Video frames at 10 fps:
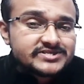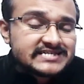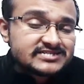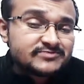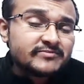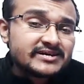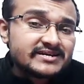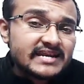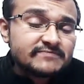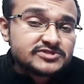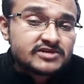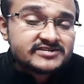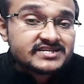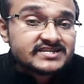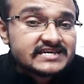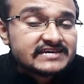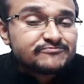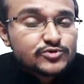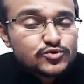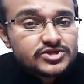through his experimental observation,
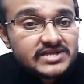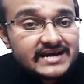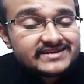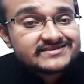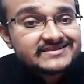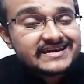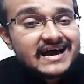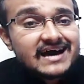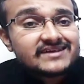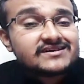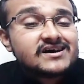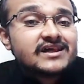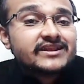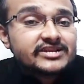he proved that there are